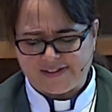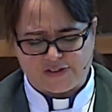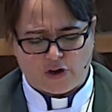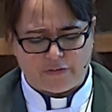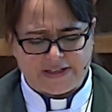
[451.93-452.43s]

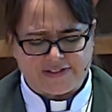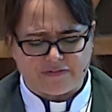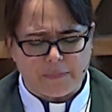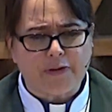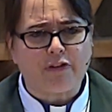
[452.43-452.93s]
stories of
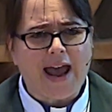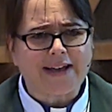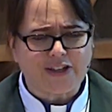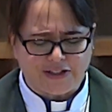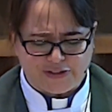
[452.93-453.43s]

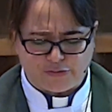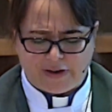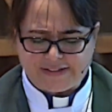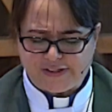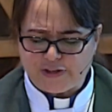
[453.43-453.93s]
miraculous
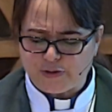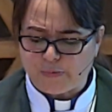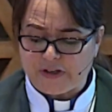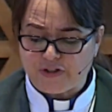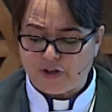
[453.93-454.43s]
rescues
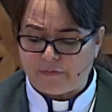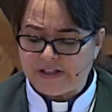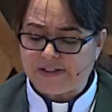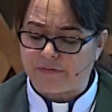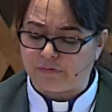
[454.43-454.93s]
were
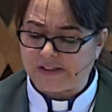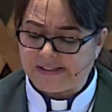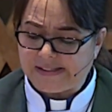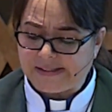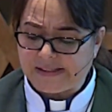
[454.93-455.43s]
stories of
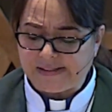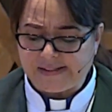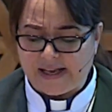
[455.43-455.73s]
resistance